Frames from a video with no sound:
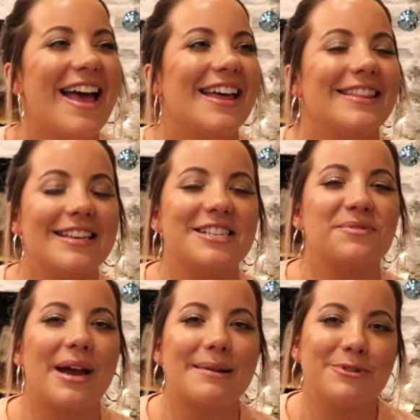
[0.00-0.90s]
This is
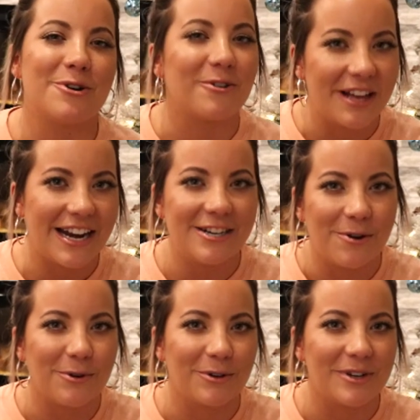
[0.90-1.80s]
why I'm so glad I don't
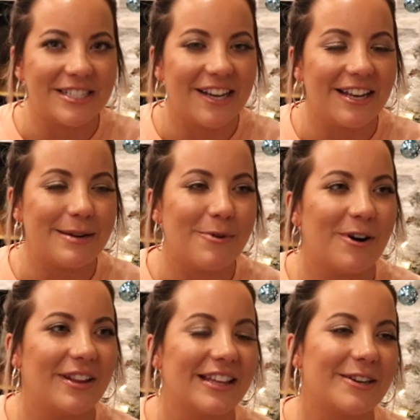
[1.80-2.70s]
work retail anymore.
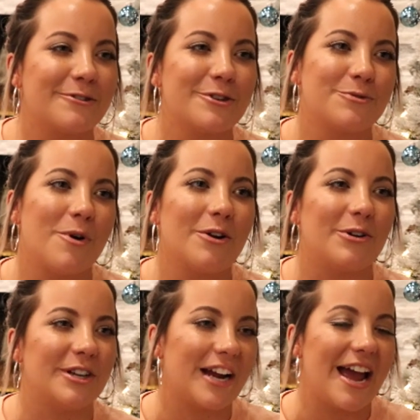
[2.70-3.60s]
Like there was this one
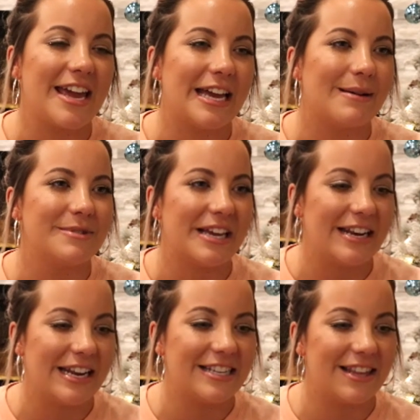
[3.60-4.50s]
older guy, he comes in
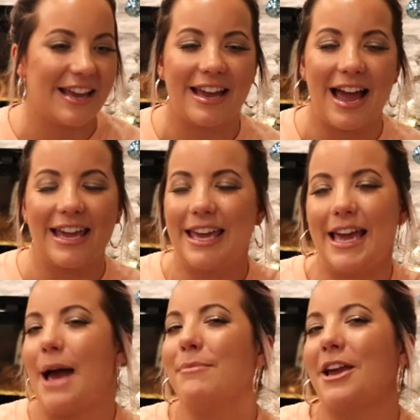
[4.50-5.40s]
and he's like,
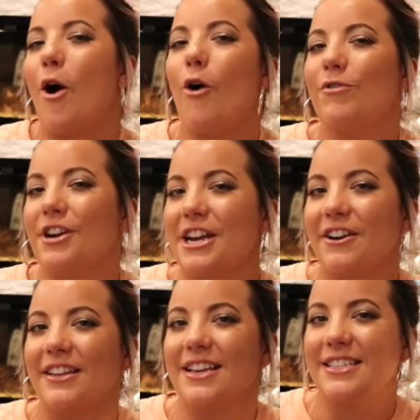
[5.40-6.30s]
I'm like
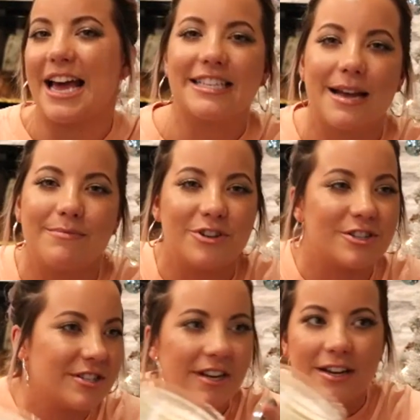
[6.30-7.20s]
overhearing this as I'm
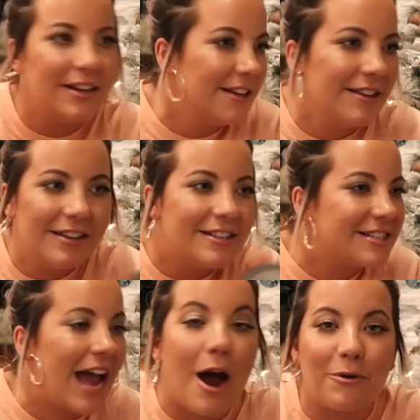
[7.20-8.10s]
just
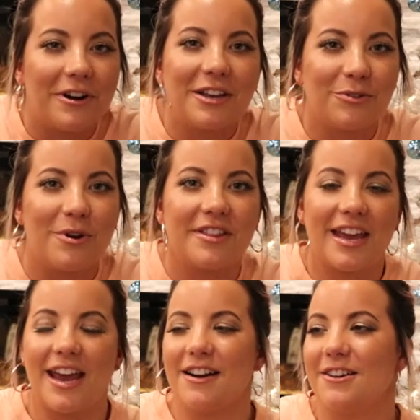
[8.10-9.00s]
scouring through all the
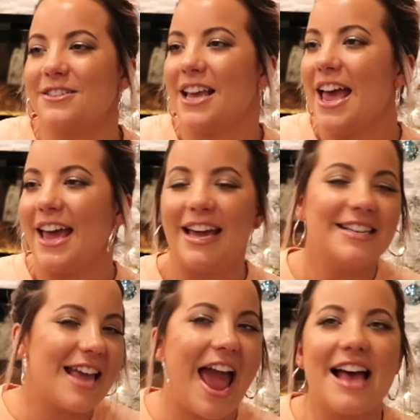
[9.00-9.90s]
candles. He's
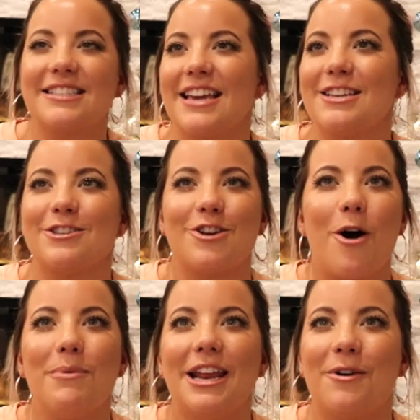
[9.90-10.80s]
asking so
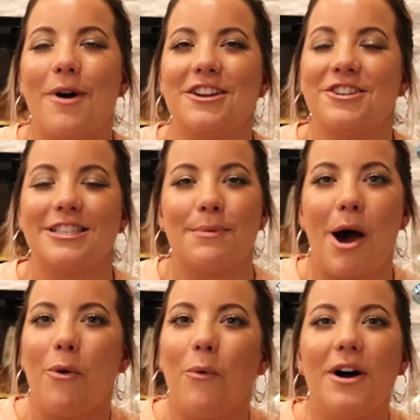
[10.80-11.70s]
many questions
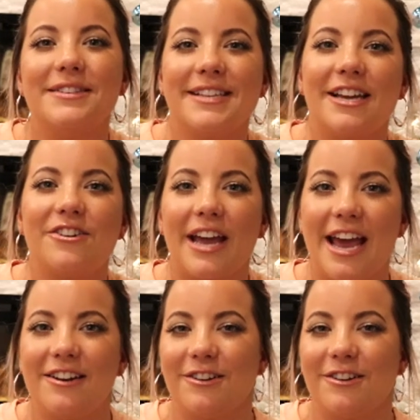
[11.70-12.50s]
about one single candle.